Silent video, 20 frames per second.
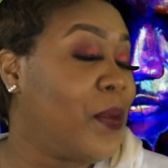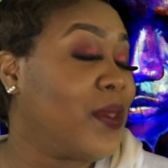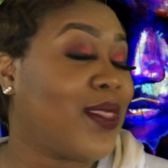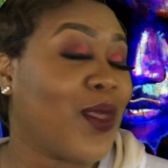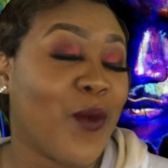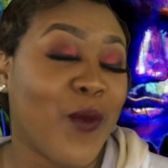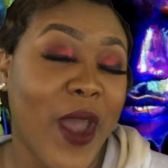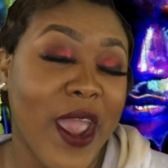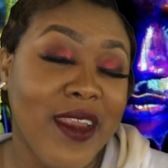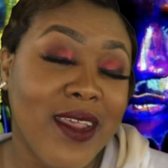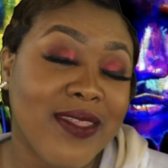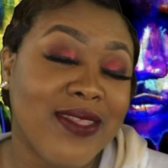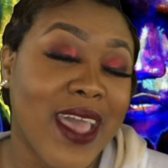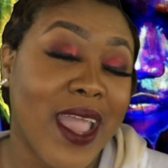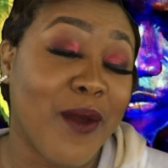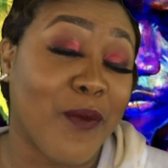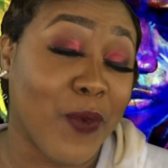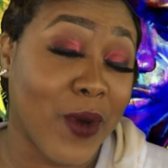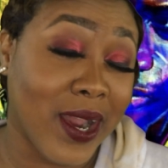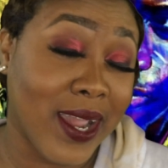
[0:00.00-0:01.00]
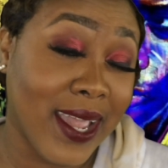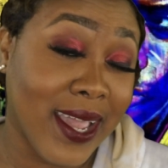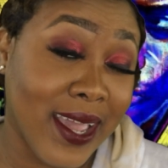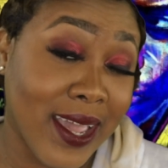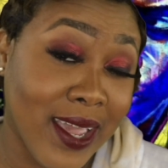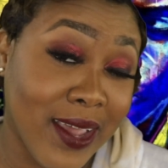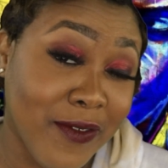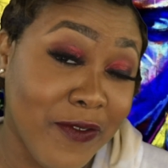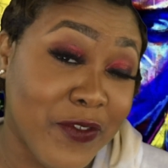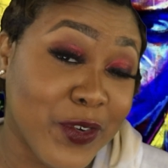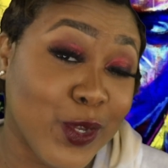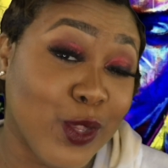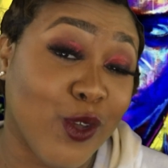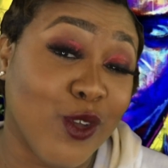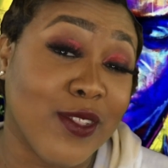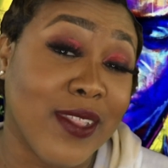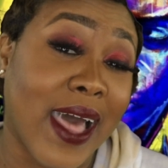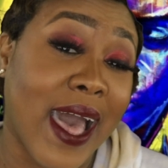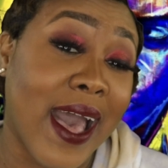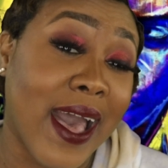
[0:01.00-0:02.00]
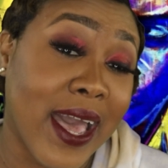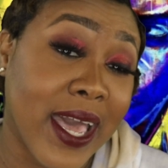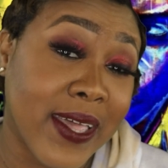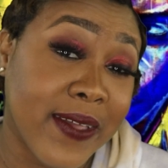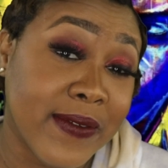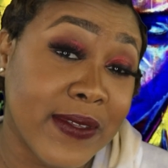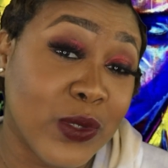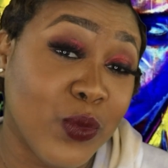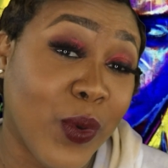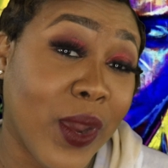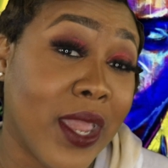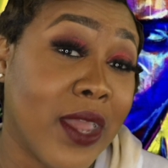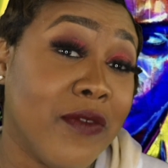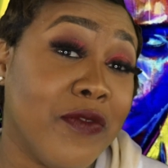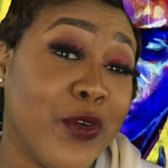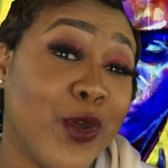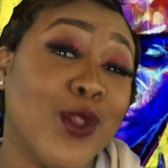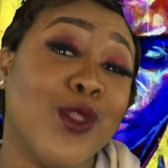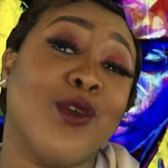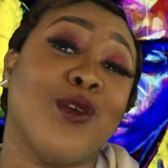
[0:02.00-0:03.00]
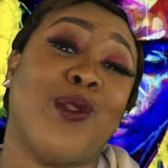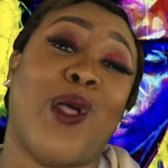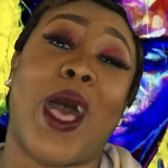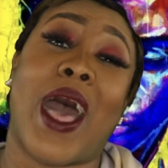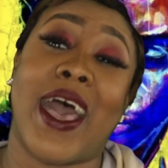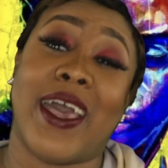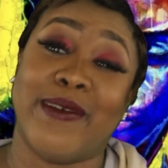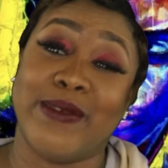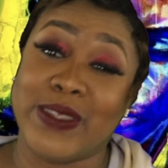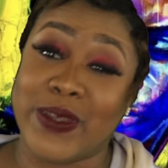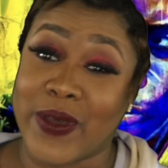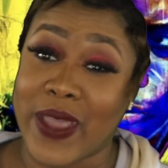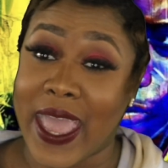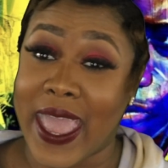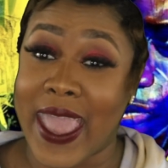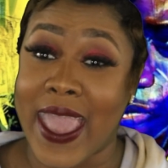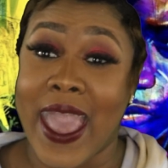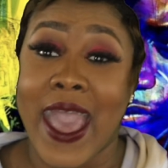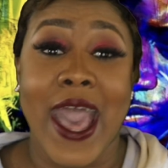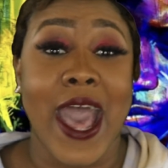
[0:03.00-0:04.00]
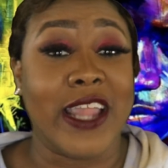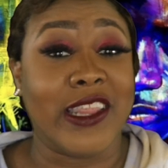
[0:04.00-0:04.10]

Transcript: But the way that they ran for their lives, ran for their lives, okay?